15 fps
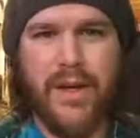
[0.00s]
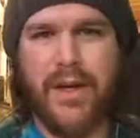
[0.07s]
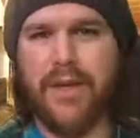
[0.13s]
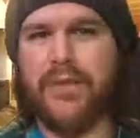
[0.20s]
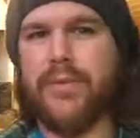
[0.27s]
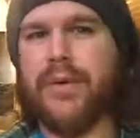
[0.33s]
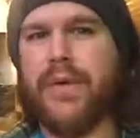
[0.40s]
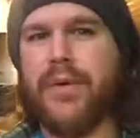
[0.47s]
Hey
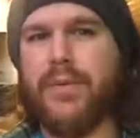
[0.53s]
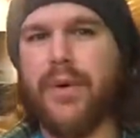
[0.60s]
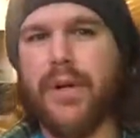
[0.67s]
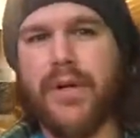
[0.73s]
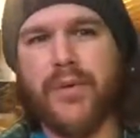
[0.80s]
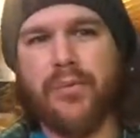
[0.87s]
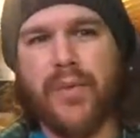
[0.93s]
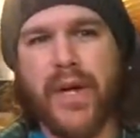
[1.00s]
everybody,
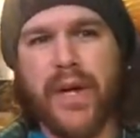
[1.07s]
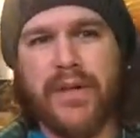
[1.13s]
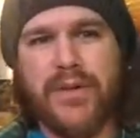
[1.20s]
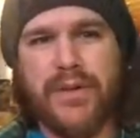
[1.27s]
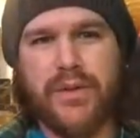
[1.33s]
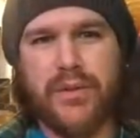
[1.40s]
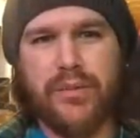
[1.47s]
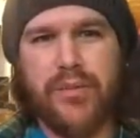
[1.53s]
welcome back
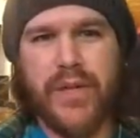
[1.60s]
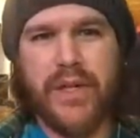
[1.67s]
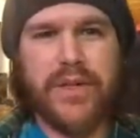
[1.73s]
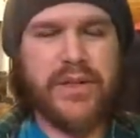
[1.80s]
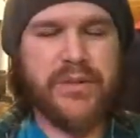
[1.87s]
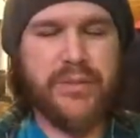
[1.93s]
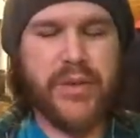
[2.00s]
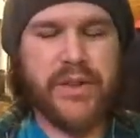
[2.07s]
to
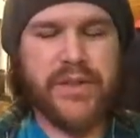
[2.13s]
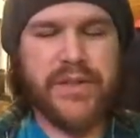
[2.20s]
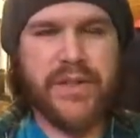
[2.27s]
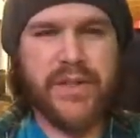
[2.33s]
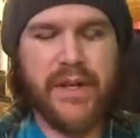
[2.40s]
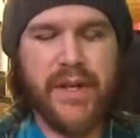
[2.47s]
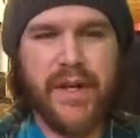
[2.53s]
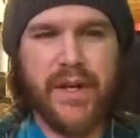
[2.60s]
Beardy's
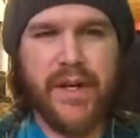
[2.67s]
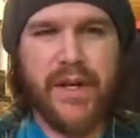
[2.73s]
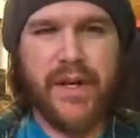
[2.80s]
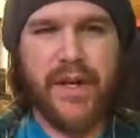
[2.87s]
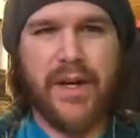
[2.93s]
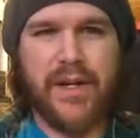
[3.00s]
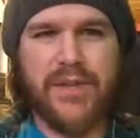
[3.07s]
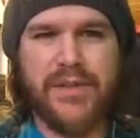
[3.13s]
Books.
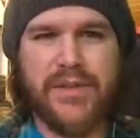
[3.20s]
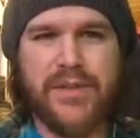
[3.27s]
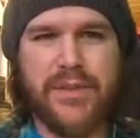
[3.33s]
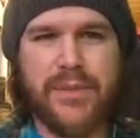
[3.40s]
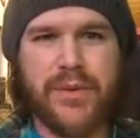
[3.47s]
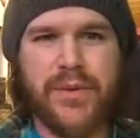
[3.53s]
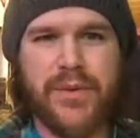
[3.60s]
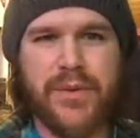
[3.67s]
Just
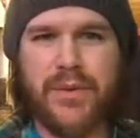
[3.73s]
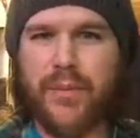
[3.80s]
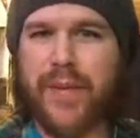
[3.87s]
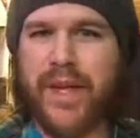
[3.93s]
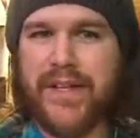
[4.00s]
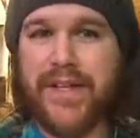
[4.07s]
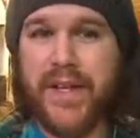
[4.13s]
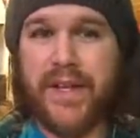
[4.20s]
want to
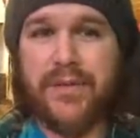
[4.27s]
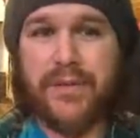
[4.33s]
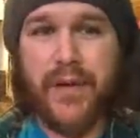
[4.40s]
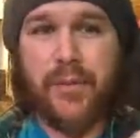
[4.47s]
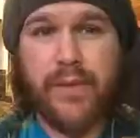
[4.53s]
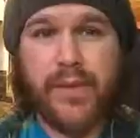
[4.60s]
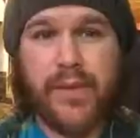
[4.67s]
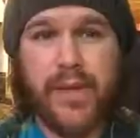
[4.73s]
apologize for
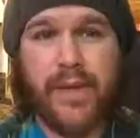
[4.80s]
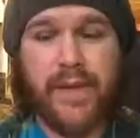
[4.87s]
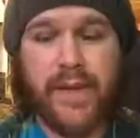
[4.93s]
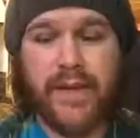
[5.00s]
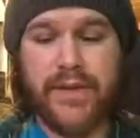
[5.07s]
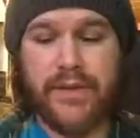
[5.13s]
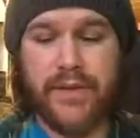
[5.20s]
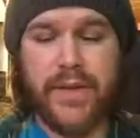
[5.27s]
not being around
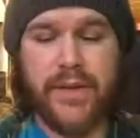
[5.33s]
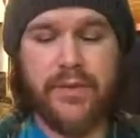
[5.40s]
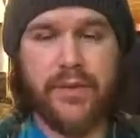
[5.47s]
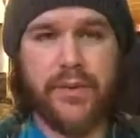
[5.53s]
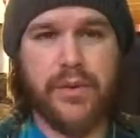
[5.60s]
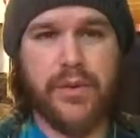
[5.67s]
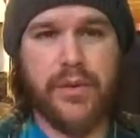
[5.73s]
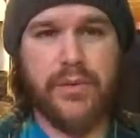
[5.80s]
last week
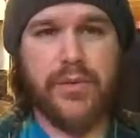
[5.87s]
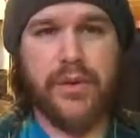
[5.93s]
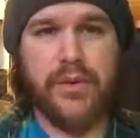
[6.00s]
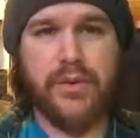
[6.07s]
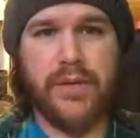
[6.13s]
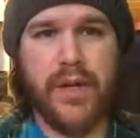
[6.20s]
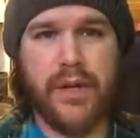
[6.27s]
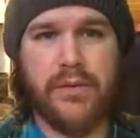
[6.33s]
for a
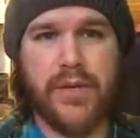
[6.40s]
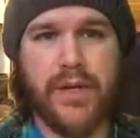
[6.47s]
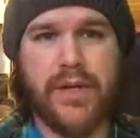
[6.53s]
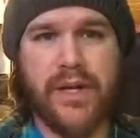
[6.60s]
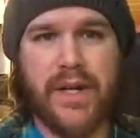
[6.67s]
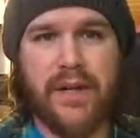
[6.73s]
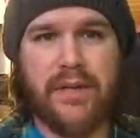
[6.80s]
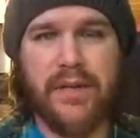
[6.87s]
review and a
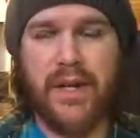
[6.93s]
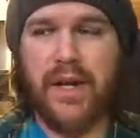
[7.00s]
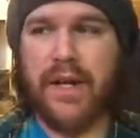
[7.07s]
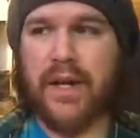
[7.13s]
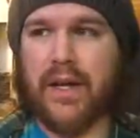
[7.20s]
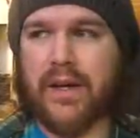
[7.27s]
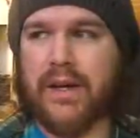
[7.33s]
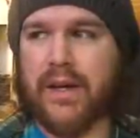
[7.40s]
rundown,
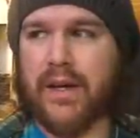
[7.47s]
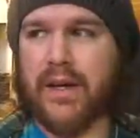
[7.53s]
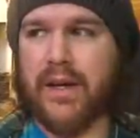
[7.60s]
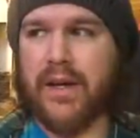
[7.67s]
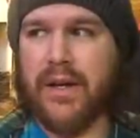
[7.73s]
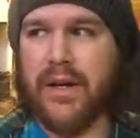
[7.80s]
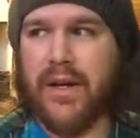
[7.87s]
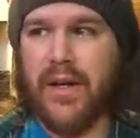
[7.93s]
and
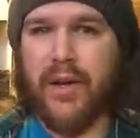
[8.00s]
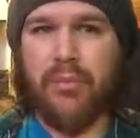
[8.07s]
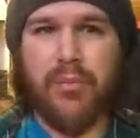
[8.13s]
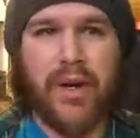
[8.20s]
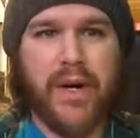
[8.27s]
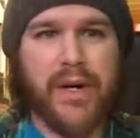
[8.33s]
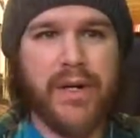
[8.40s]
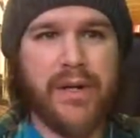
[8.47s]

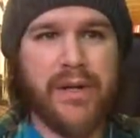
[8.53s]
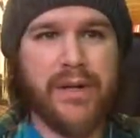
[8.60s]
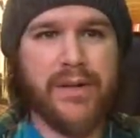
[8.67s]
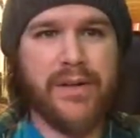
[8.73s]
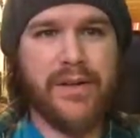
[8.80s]
my